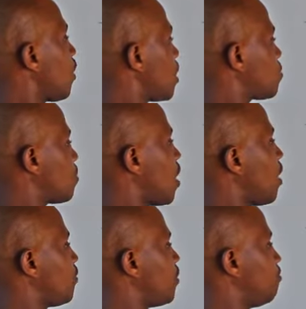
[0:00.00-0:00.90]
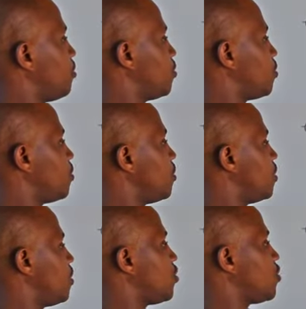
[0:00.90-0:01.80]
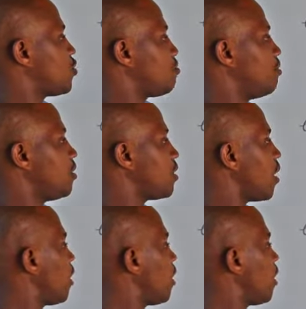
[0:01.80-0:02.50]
as we have the period, it is better